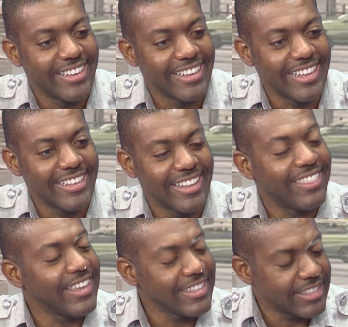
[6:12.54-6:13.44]

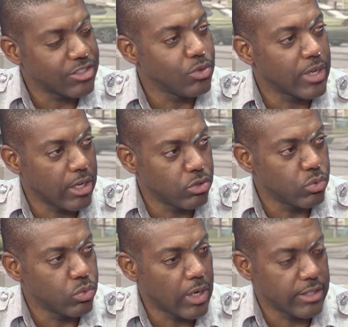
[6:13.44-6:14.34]
things that you can
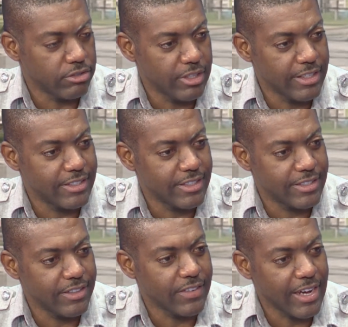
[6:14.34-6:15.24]
do as relates to
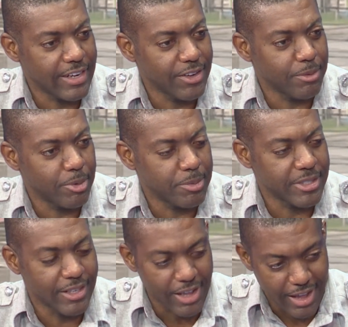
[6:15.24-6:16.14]
safeguarding your
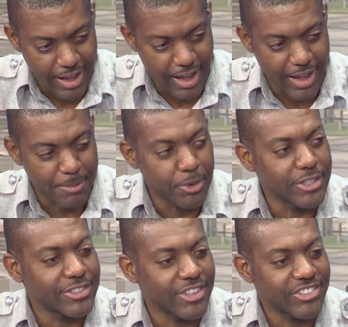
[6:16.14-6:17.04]
property. I am going
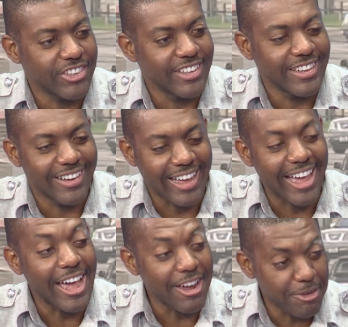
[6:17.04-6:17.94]
to touch on
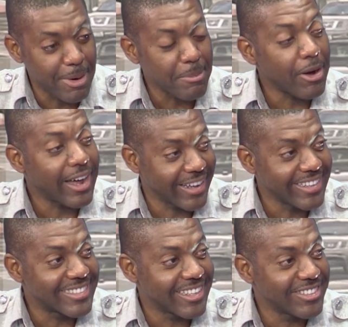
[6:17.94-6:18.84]
I remember an
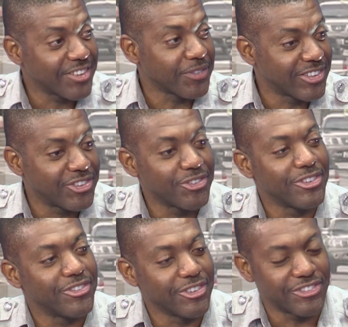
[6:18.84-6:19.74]
incident of which you
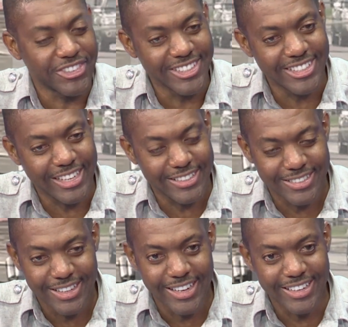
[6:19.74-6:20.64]
referred to.
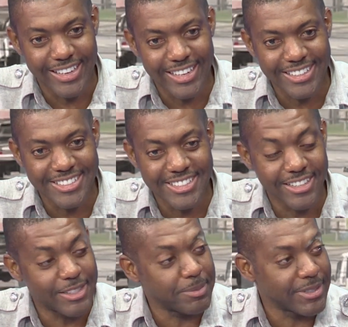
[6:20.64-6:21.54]
In that
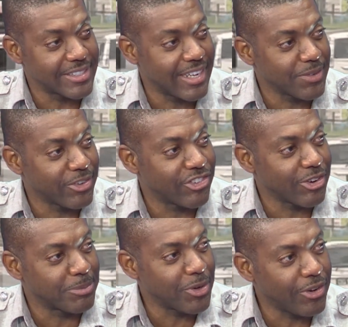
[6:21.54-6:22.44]
instance, the person's hand was chopped off.